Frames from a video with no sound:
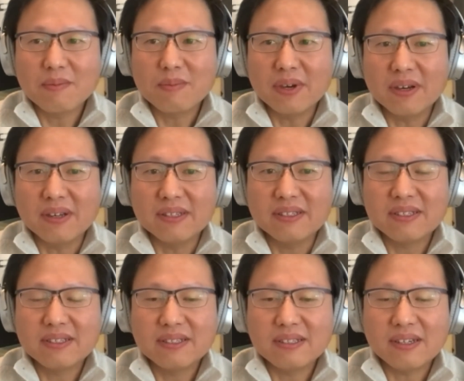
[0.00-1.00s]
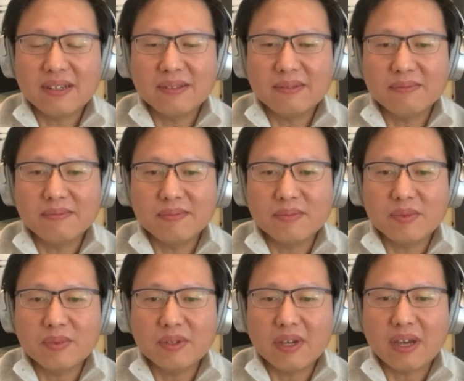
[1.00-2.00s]
but
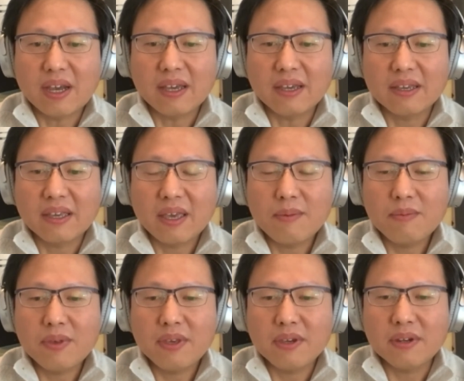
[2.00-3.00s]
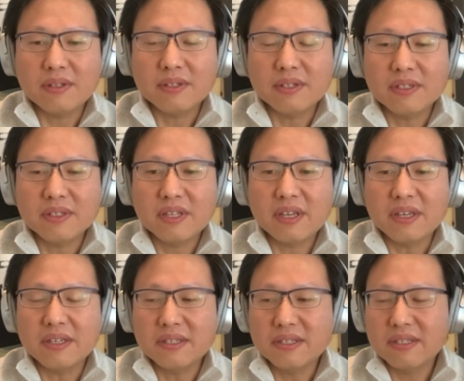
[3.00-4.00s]
I came here to the
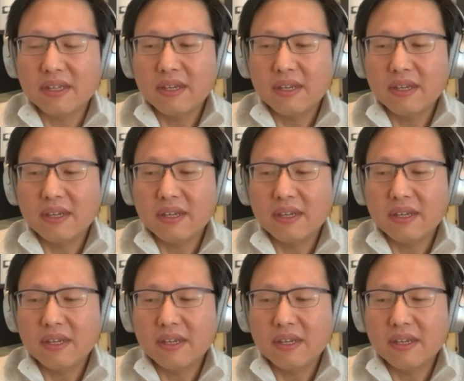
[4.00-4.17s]
States,